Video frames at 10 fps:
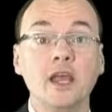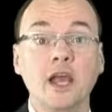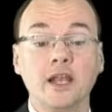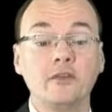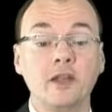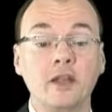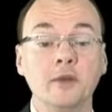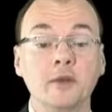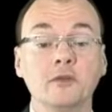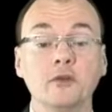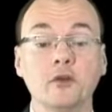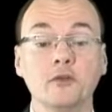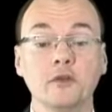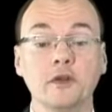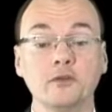and it's a little bit
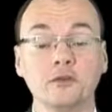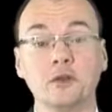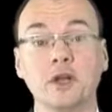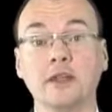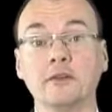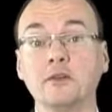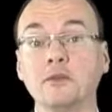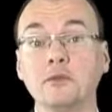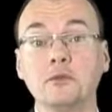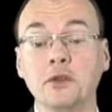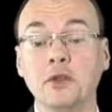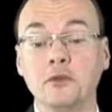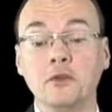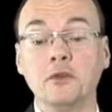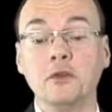controversial, and there's